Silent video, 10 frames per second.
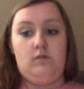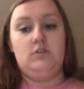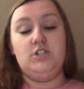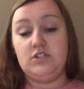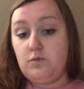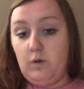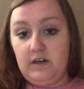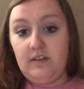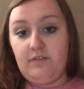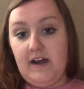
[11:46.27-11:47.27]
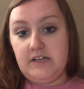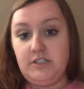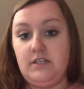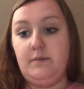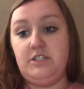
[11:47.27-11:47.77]
just one of the
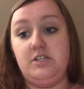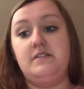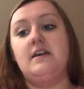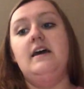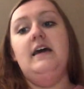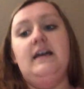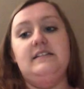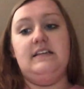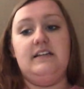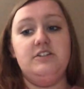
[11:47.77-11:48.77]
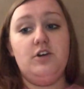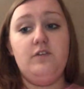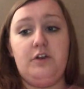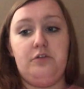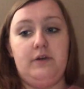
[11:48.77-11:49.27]
factors he mentions is that there's
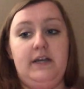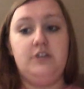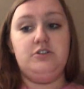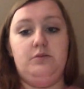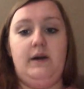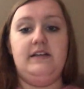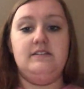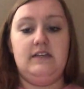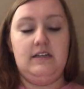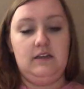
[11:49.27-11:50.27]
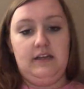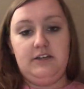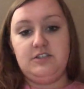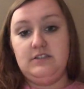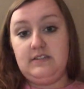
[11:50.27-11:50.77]
over 300 ways that
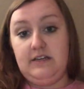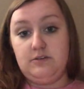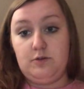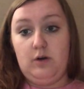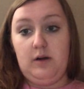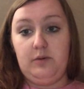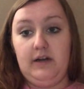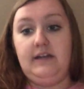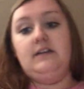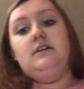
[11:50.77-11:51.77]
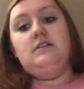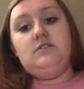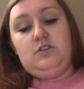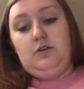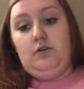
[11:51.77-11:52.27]
letters and sounds cooperate
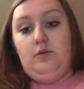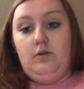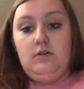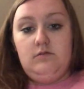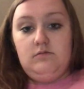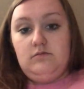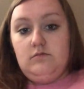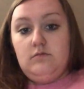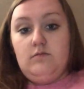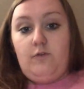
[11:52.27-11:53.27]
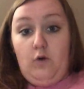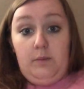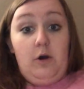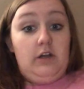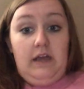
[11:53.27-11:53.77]
to
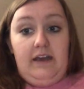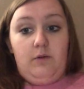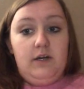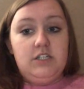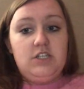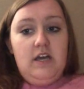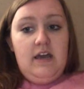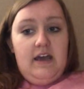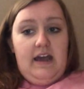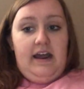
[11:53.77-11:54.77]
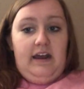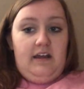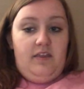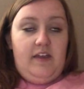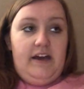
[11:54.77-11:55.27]
form our language,
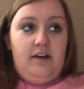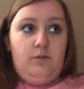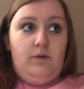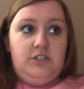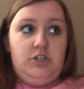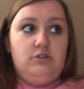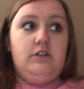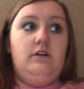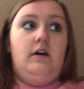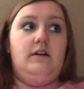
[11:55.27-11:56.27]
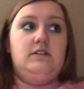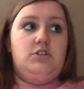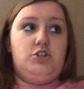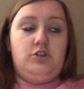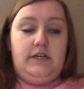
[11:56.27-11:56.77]
and that when children
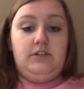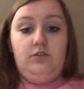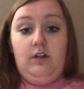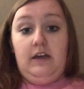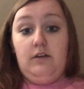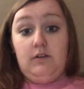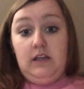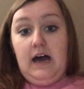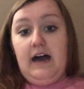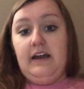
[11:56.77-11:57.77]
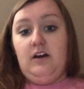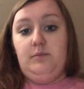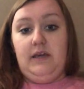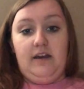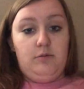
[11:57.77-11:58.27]
strictly rely on
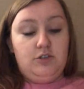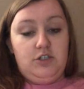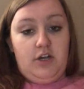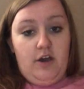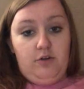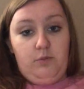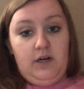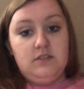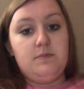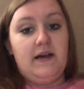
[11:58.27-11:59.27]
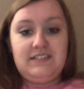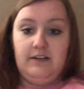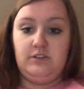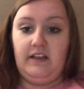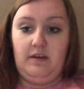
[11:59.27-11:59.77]
being able to decode words by
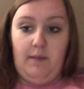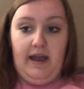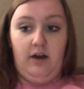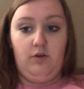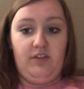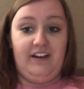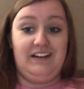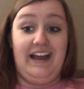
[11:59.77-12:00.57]
sounding them out, they are